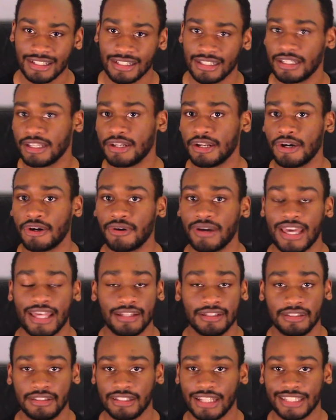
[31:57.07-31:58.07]

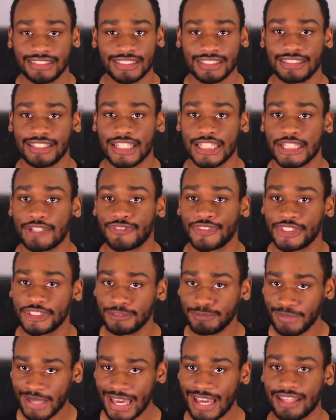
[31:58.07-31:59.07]
and like I said, the
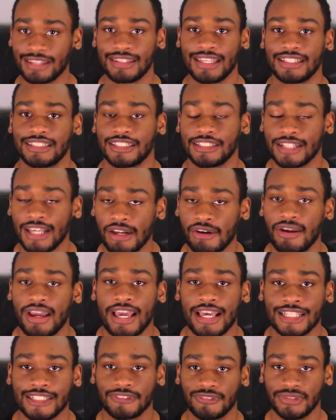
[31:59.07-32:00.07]
respect that Snyder
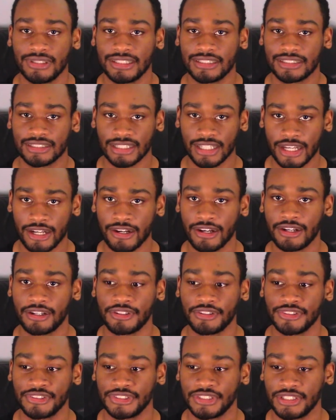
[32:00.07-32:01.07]
has these characters.